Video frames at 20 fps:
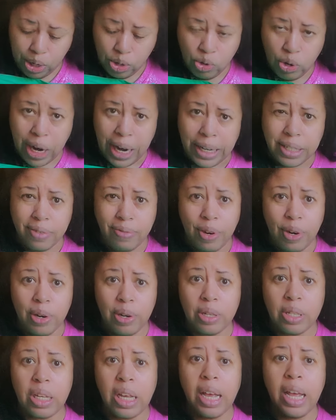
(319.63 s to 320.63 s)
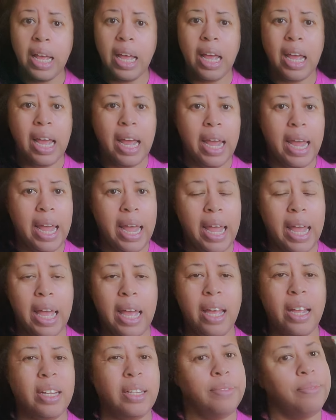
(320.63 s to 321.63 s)
transfers,
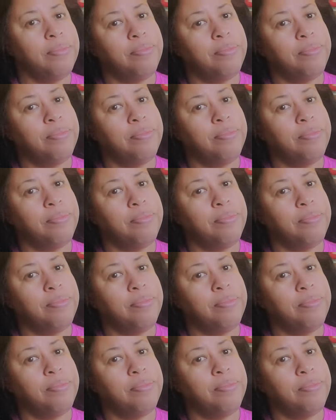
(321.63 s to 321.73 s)
and